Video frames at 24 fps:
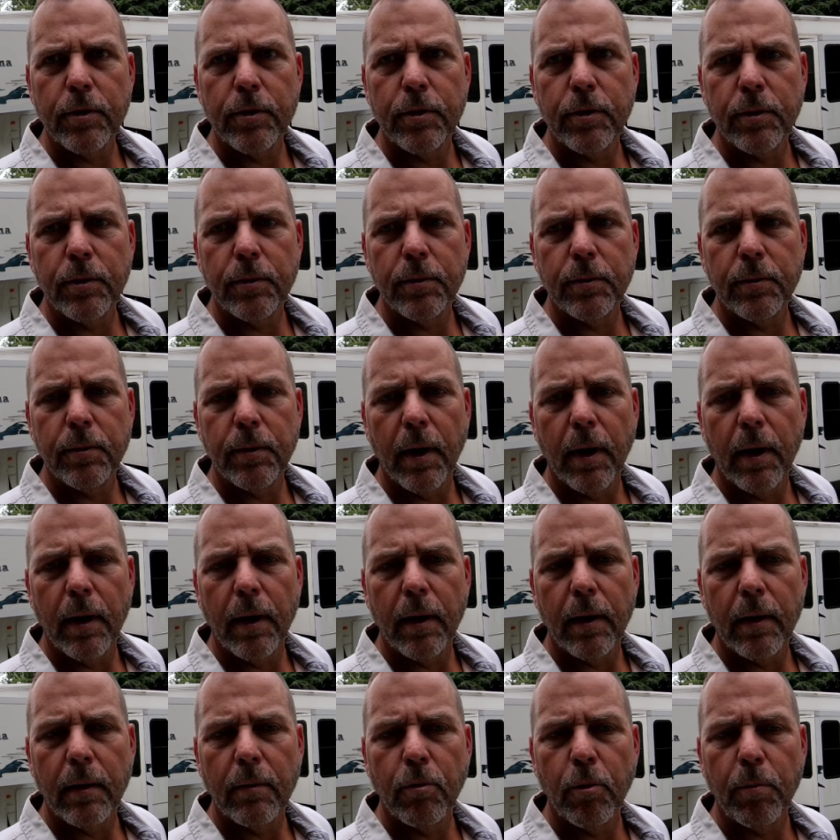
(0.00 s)

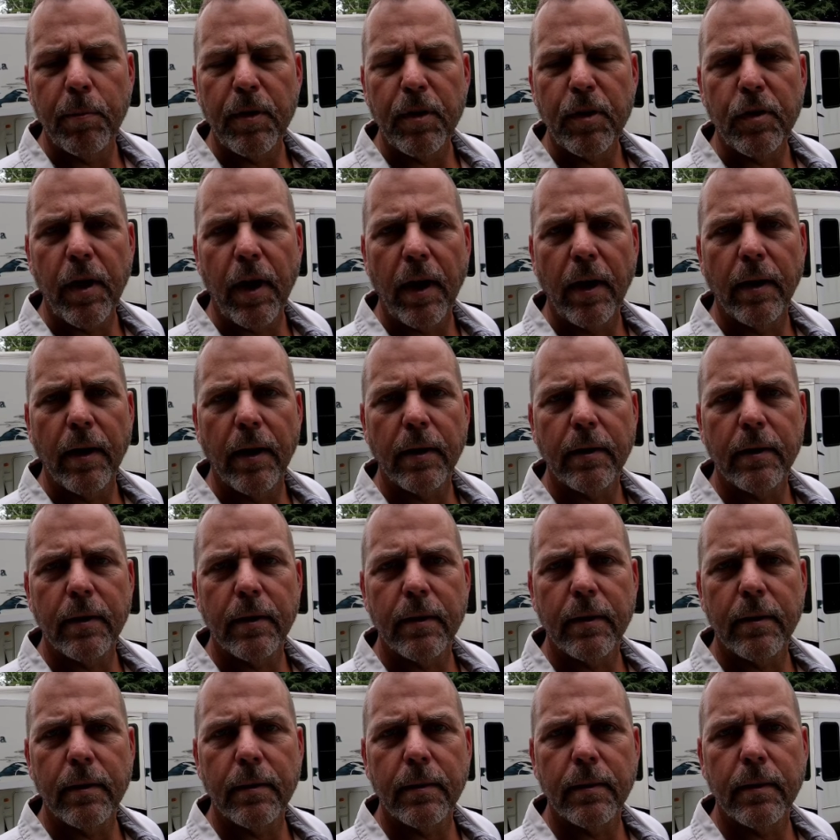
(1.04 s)
to, we'll be staying at
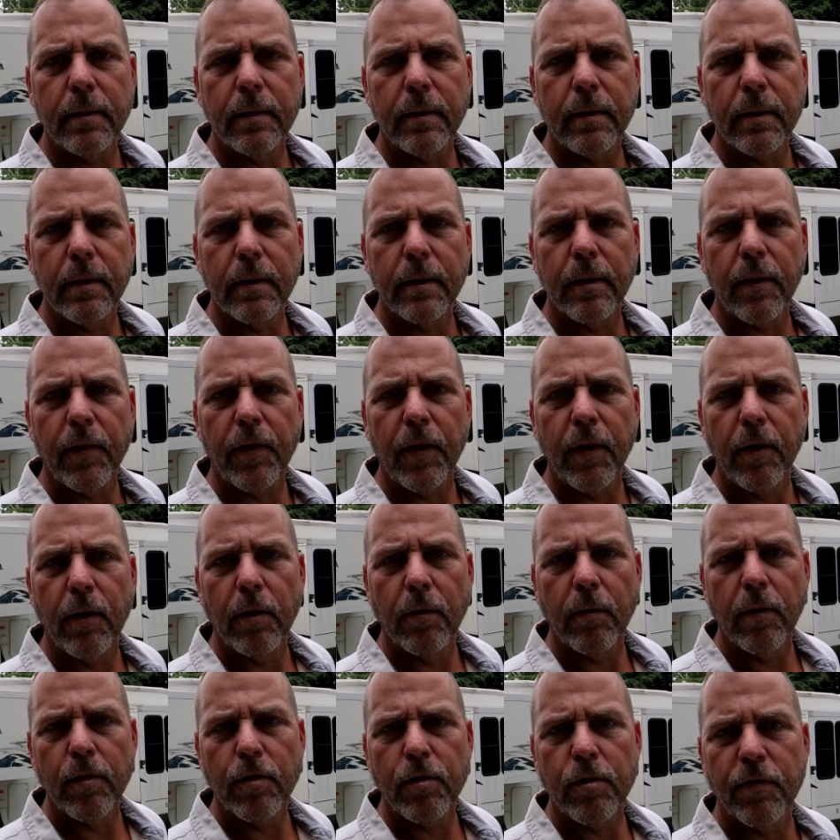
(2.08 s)
Theodore
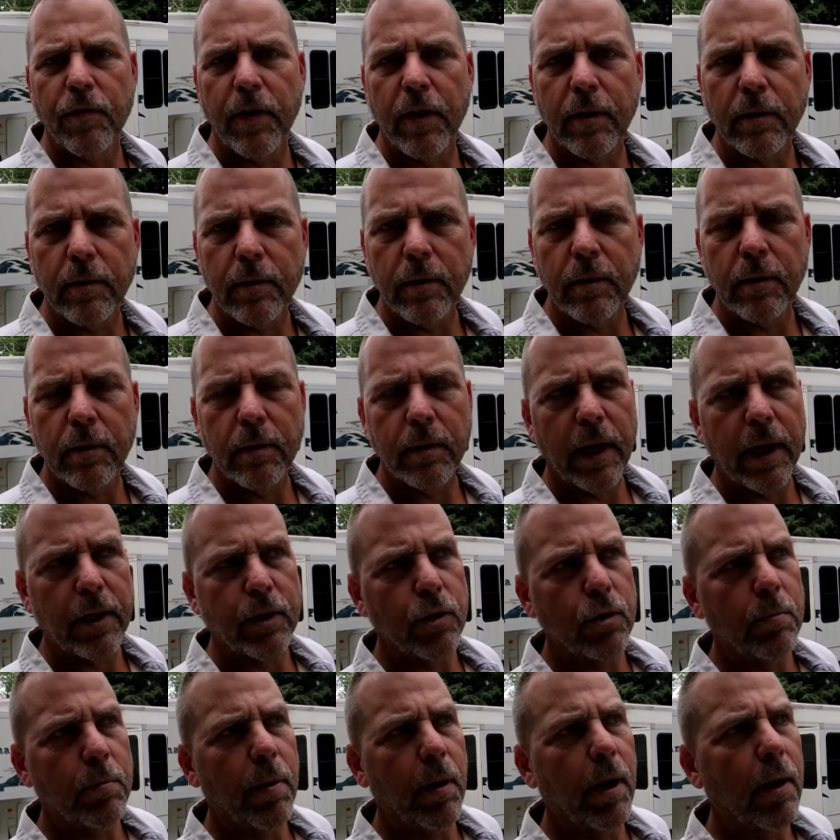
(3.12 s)
Roosevelt
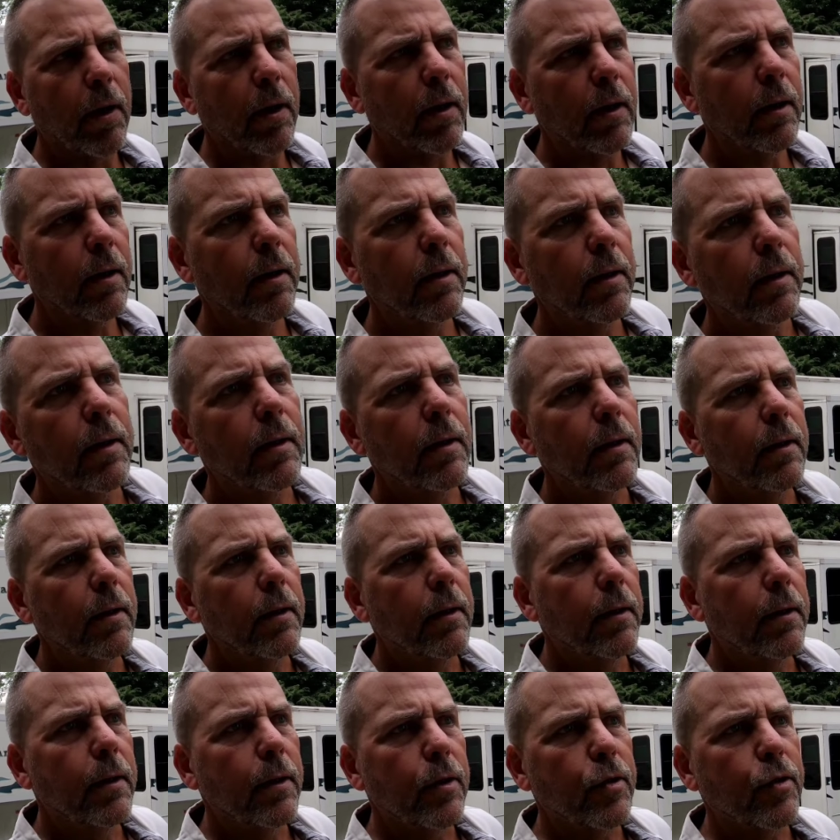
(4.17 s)
National Park.
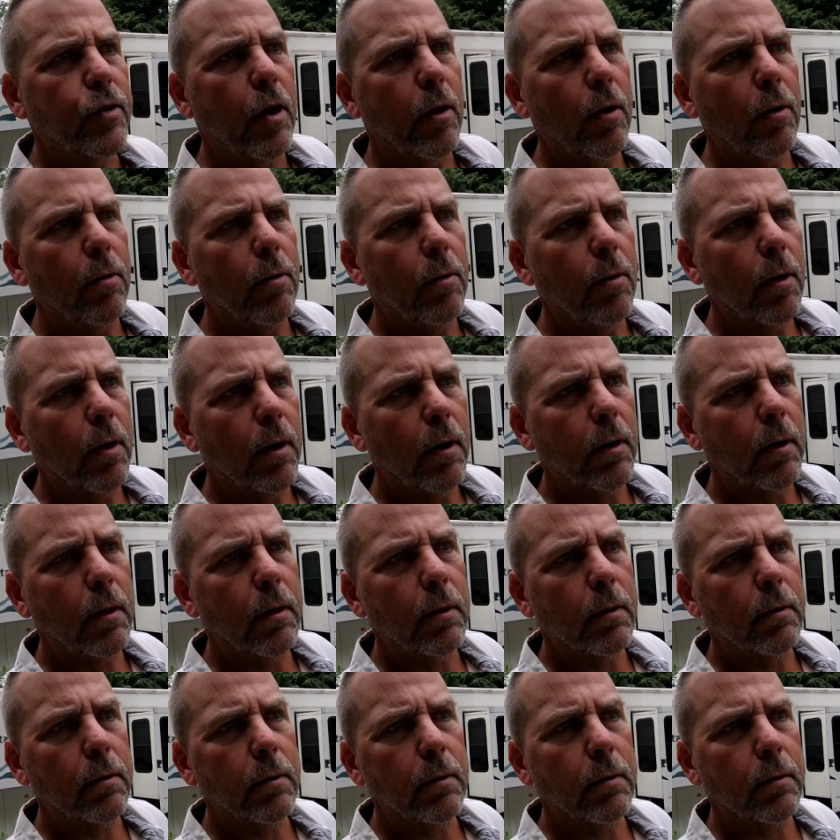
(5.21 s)
So
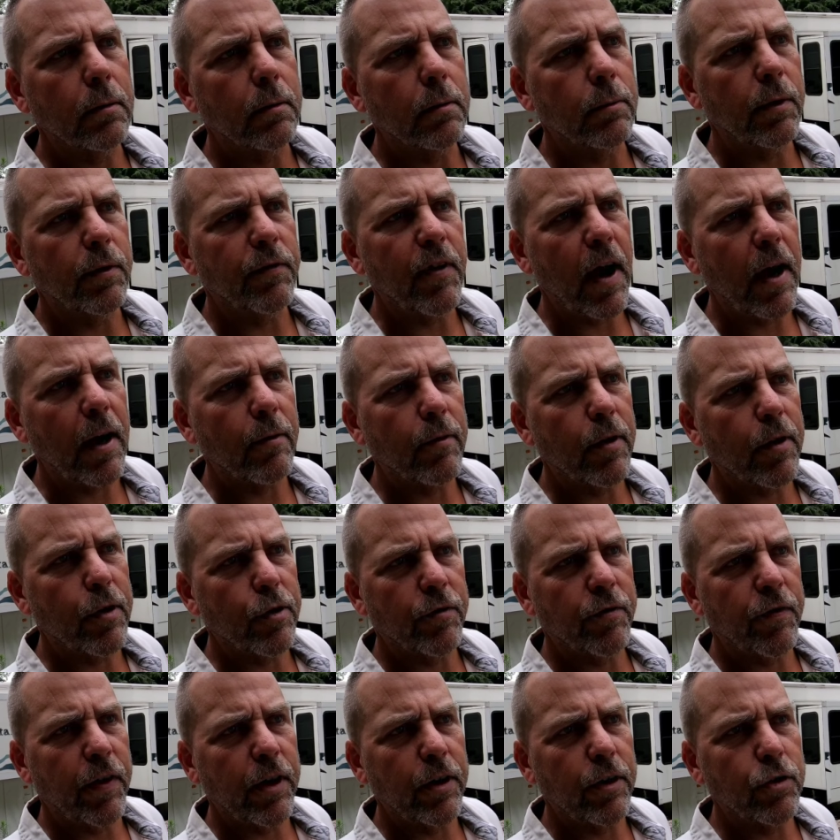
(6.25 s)
we've got
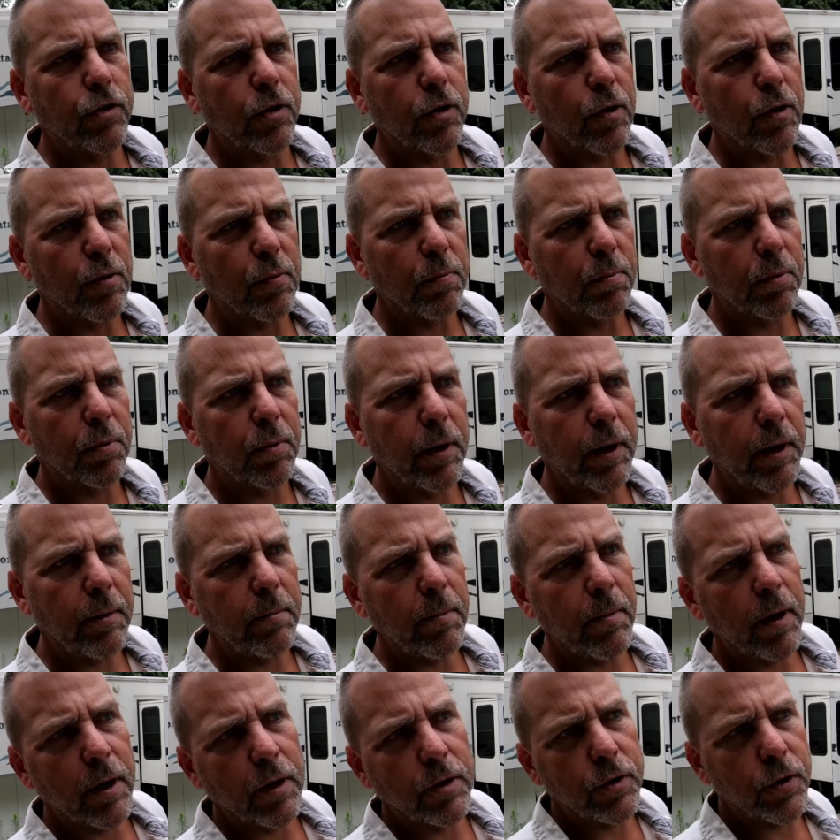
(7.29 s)
reservations pretty
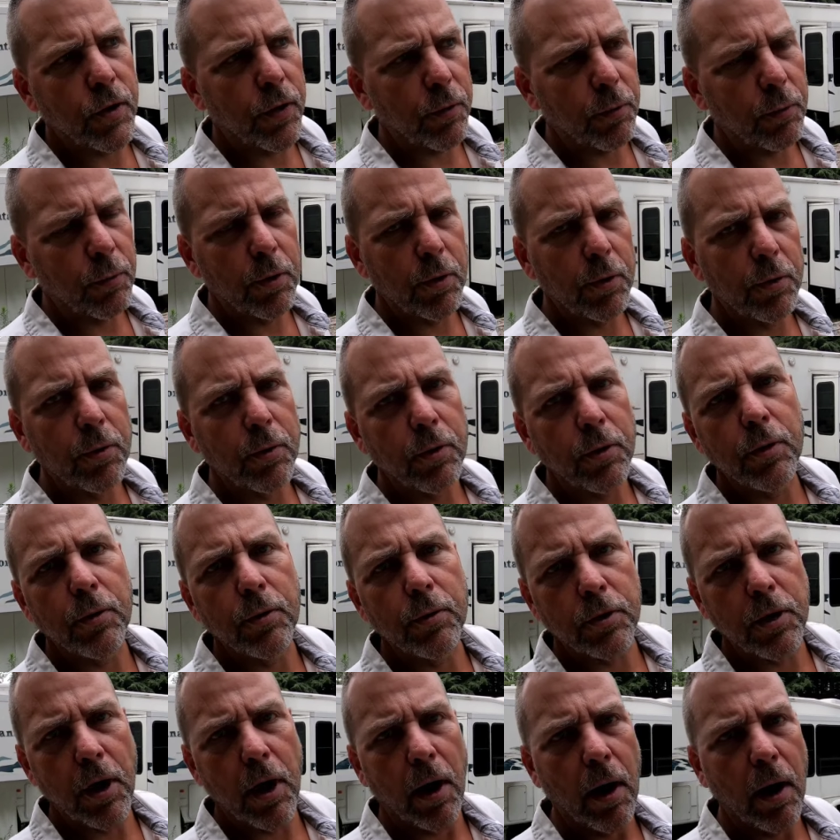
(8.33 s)
much through
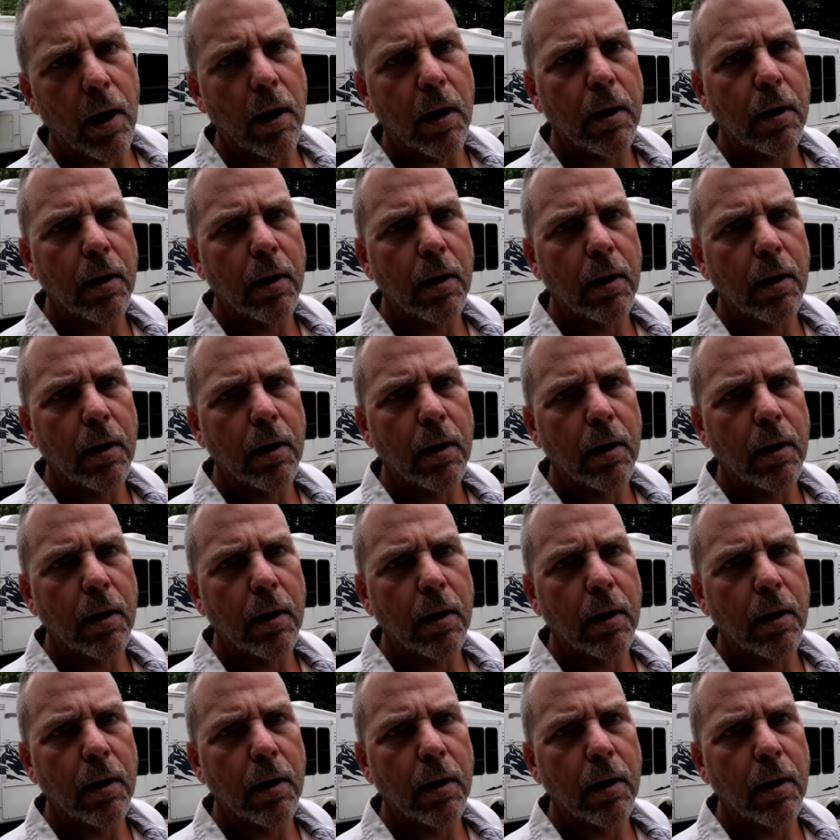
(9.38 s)
Utah.